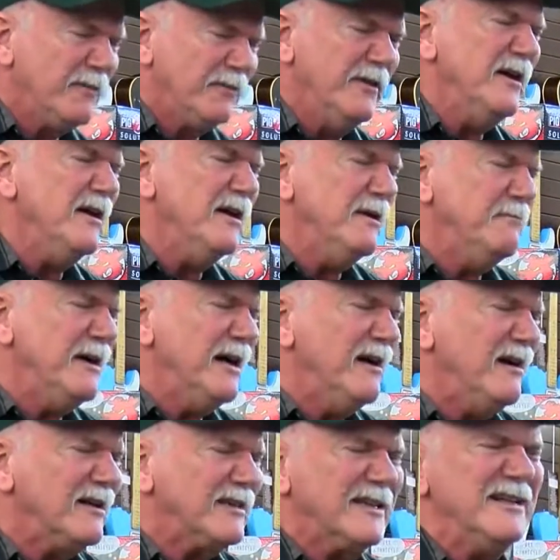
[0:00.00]
the
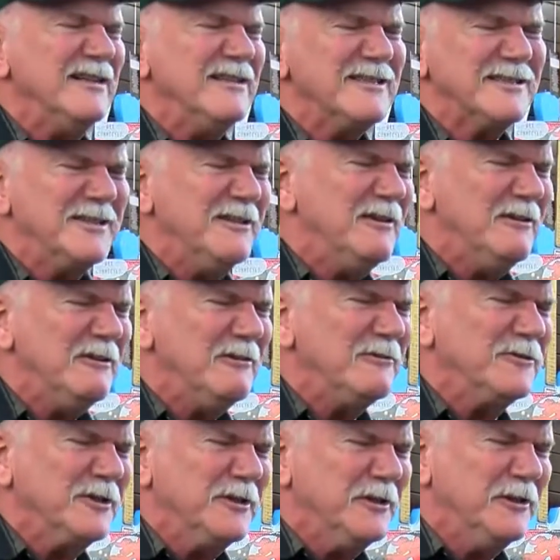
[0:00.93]
American
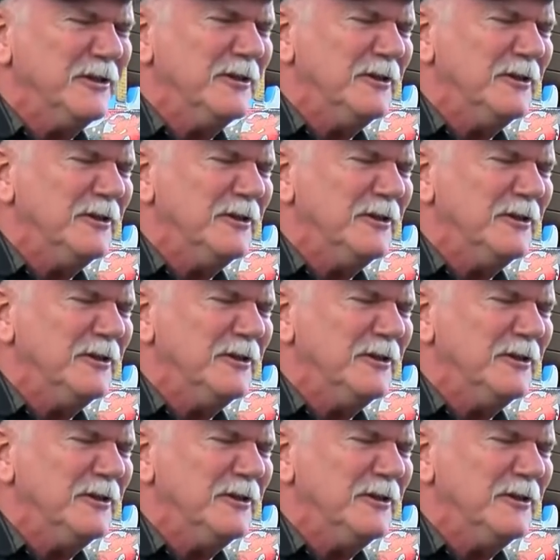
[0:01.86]
soldier.